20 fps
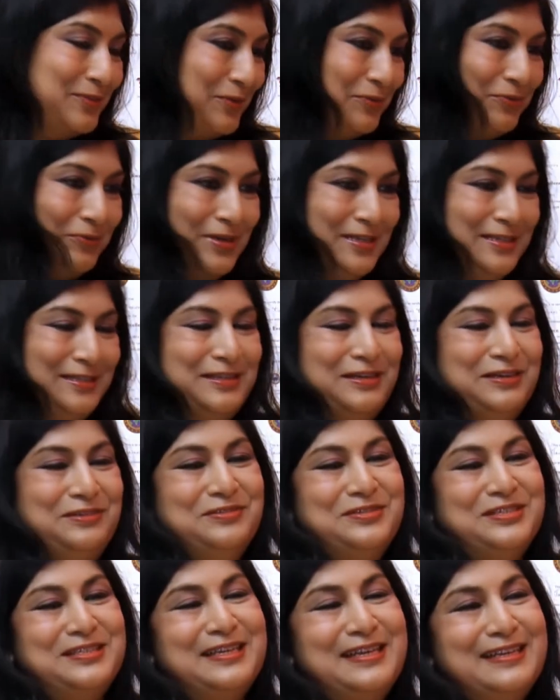of what
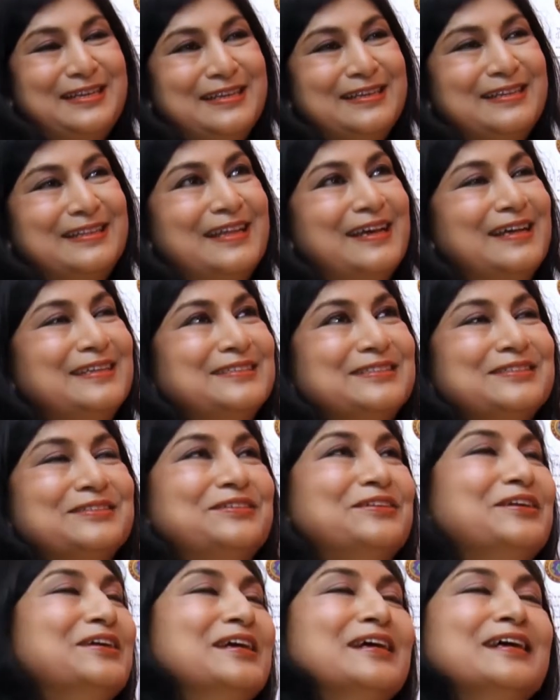I was getting there.
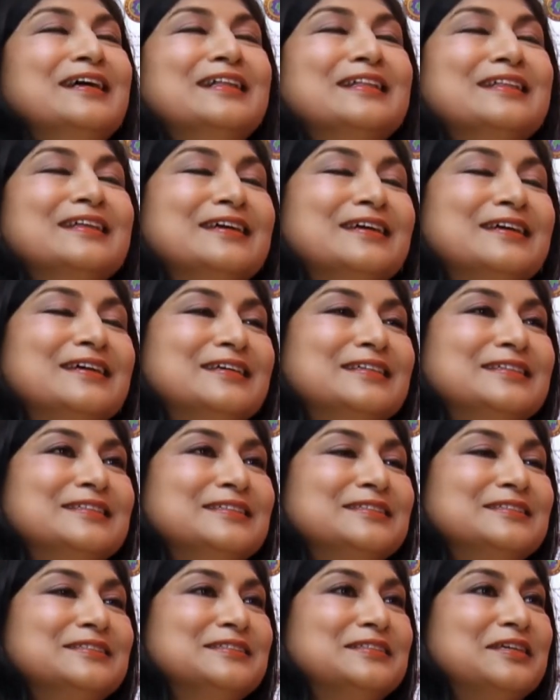So
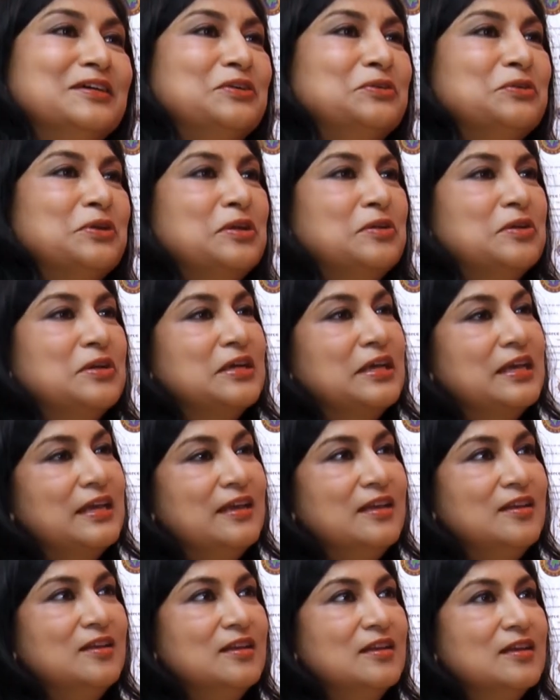I thought, okay,
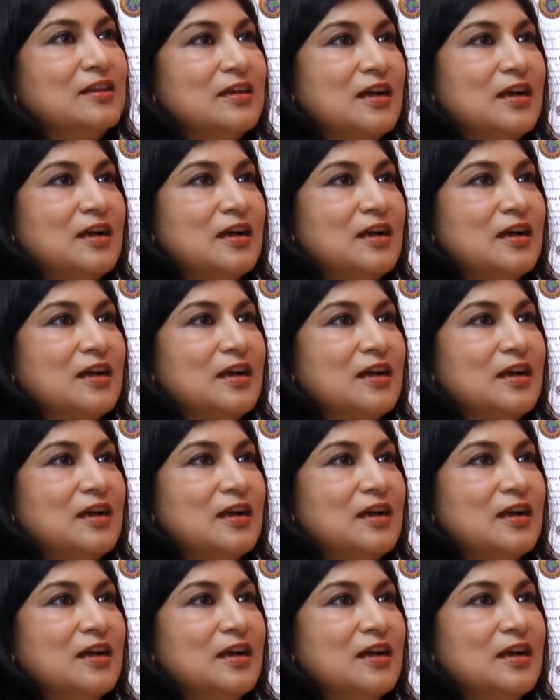again,